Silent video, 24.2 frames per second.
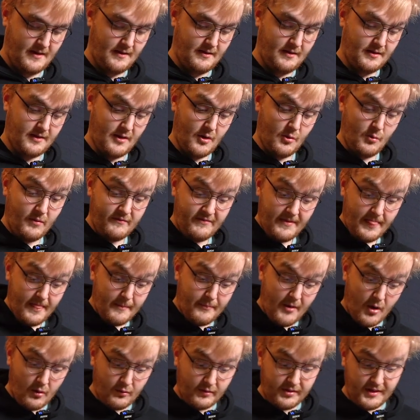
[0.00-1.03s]
So within
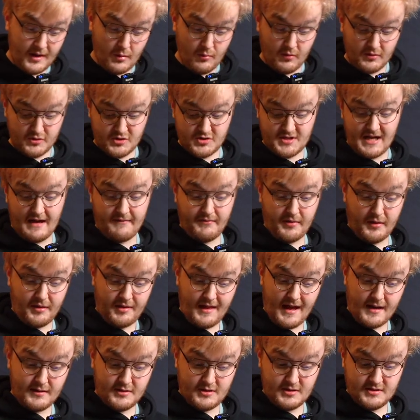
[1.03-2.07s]
the box you will just have the
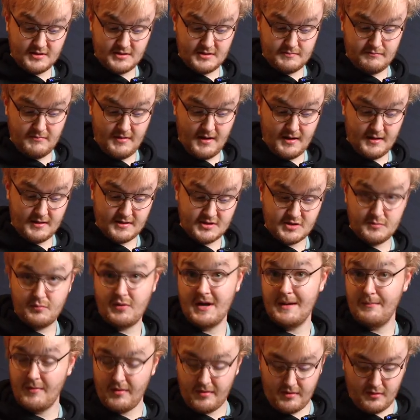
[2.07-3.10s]
standard
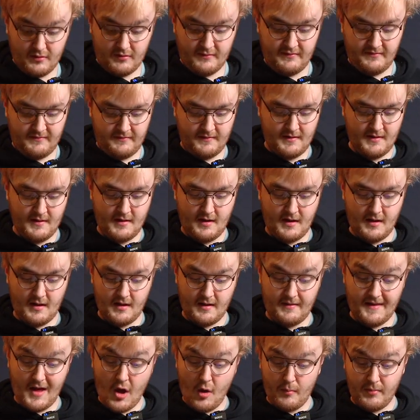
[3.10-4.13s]
Suprema stuff,
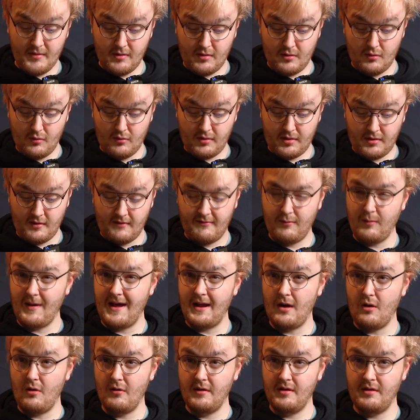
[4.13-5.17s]
the open source
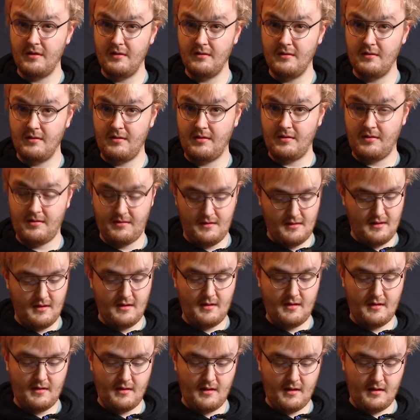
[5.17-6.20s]
software license,
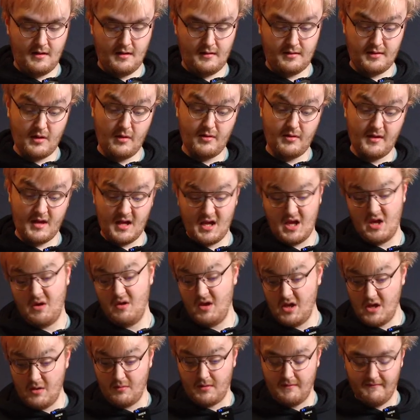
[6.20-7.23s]
so that
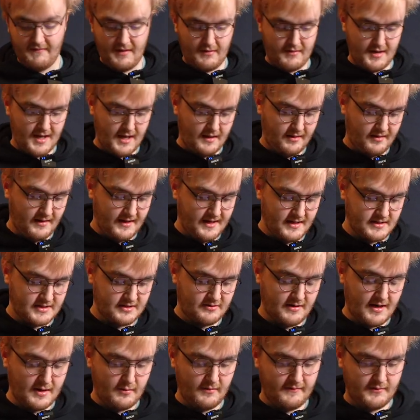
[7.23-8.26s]
you can very easily
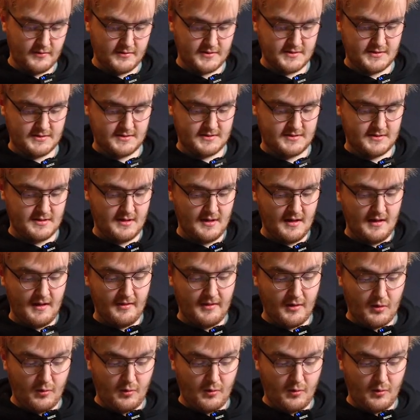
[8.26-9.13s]
integrate with us, the